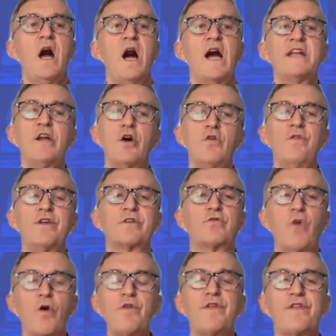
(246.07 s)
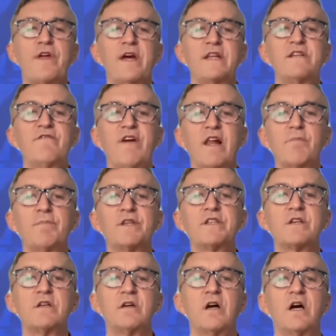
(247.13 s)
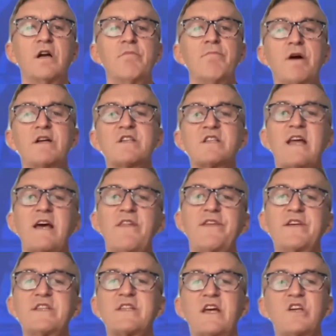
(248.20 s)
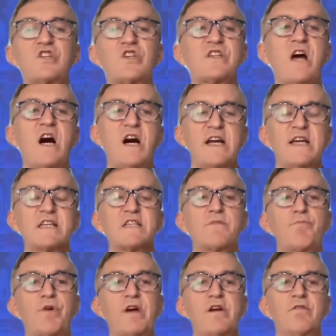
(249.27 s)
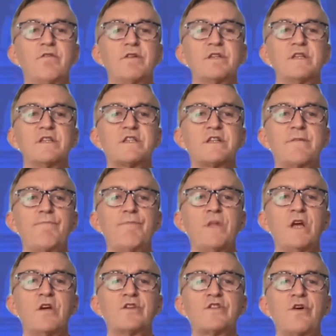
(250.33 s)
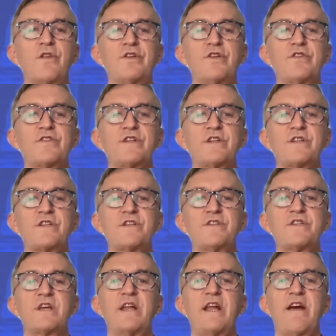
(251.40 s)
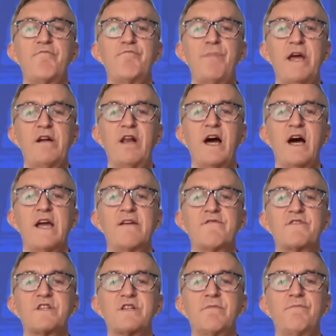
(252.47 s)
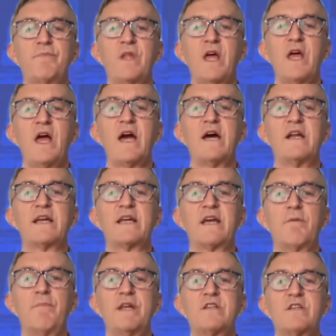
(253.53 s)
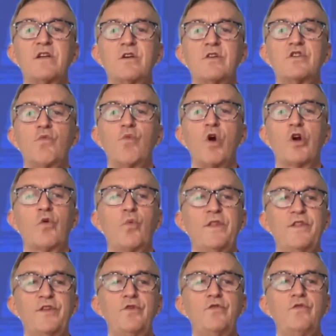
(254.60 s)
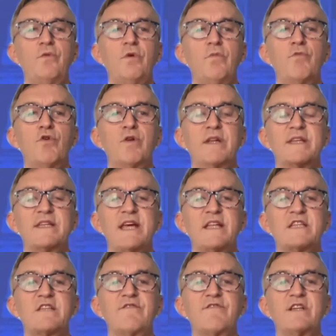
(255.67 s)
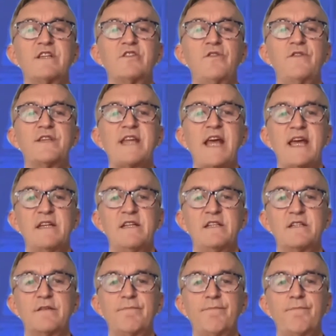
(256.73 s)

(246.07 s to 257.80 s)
I know that growth and development are amongst Southeast Asia's highest priorities, so that your citizens can have better lives, and I commit to work with you more intensively to this end.